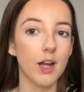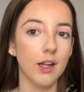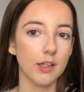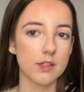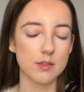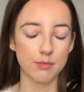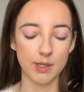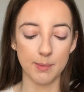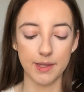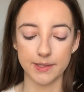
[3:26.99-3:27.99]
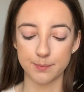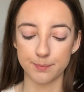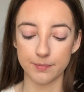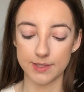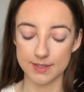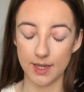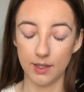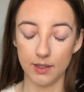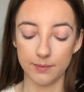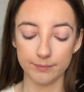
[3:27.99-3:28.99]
a little something about this highlighter.